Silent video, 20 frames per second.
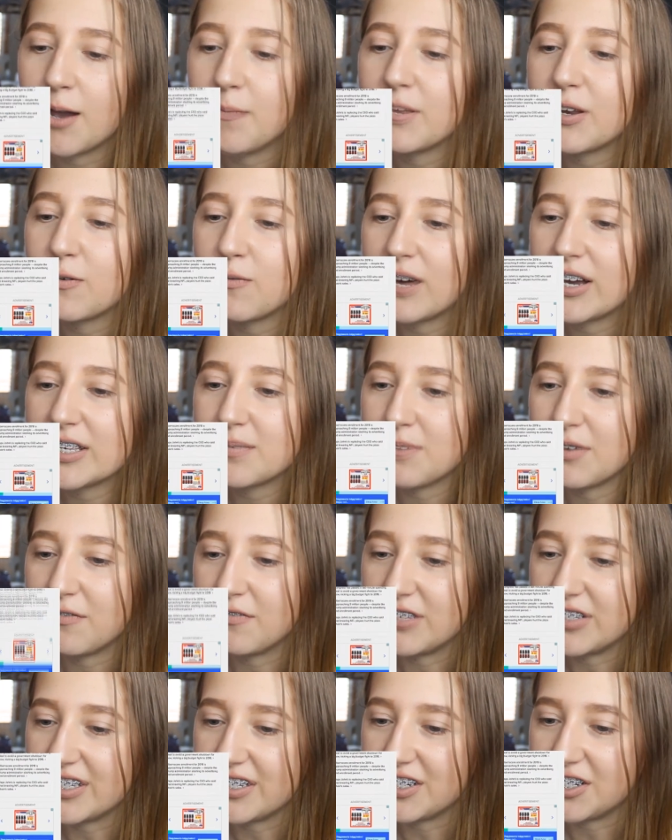How many wise
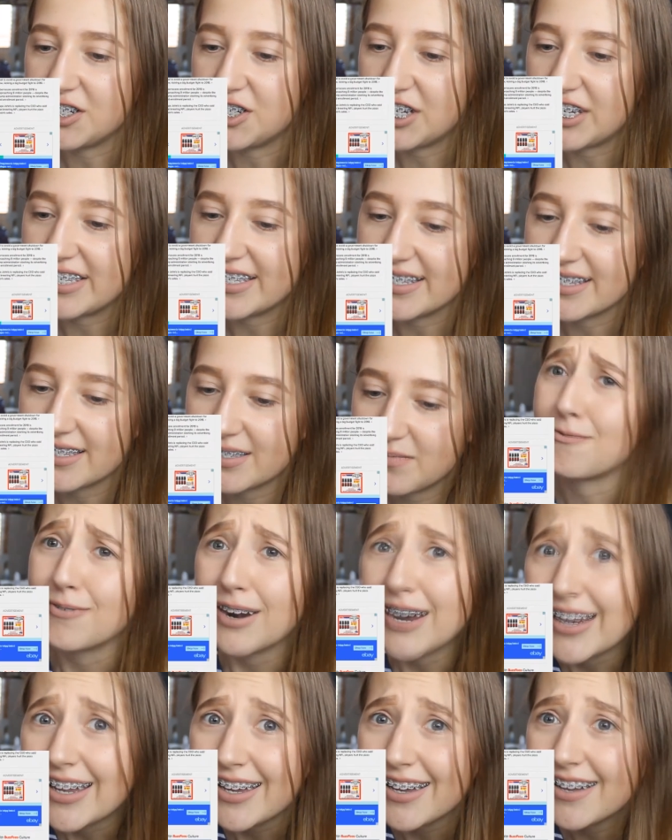men visited Jesus?
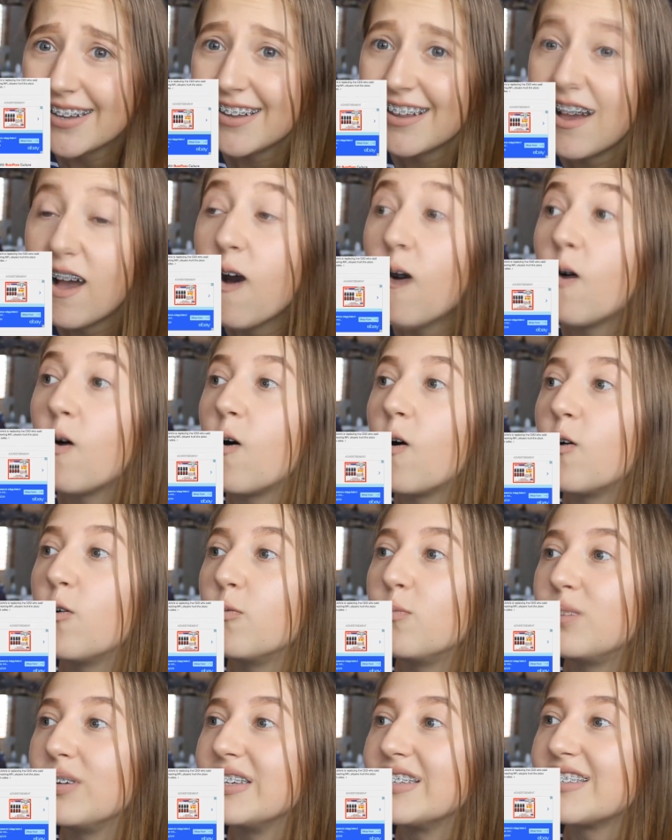Three.
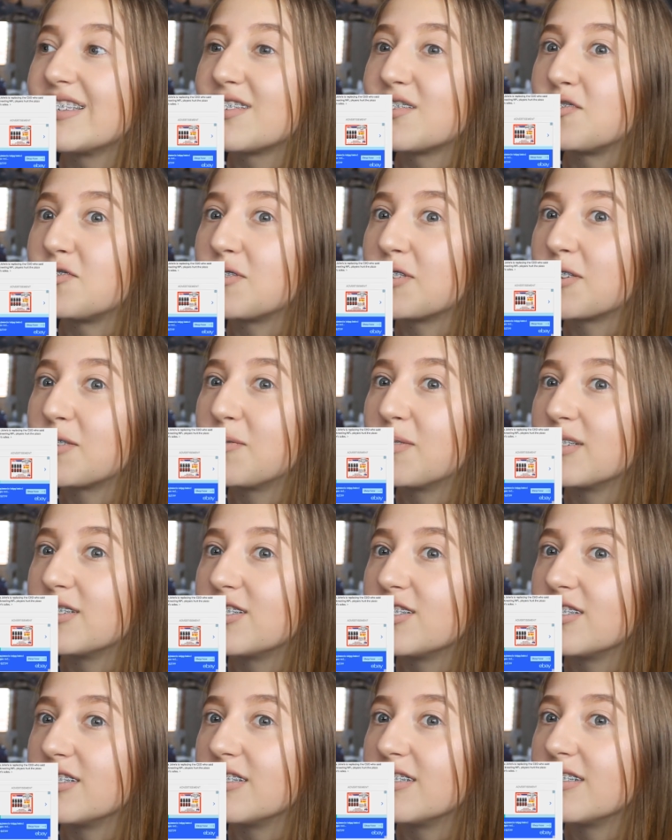Oh, but is this a trick
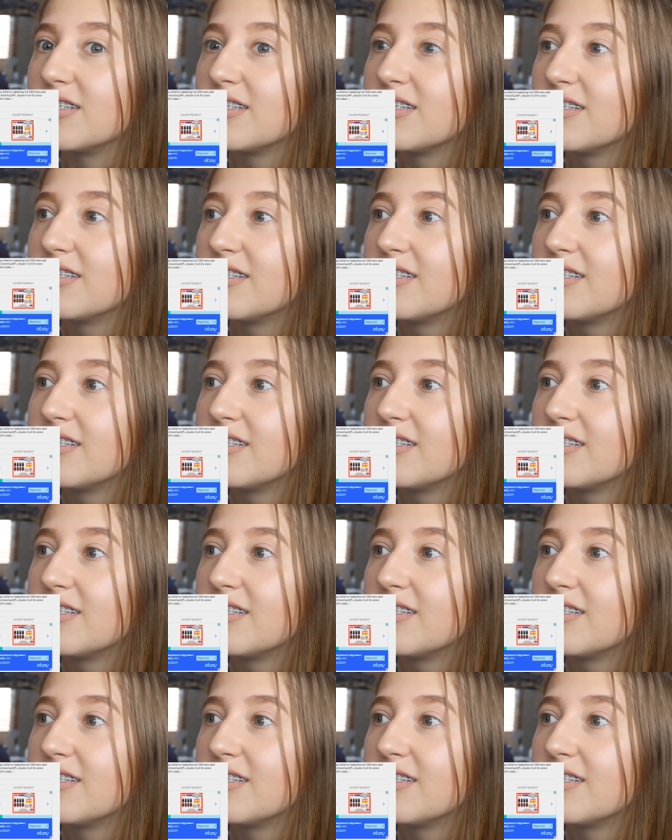question?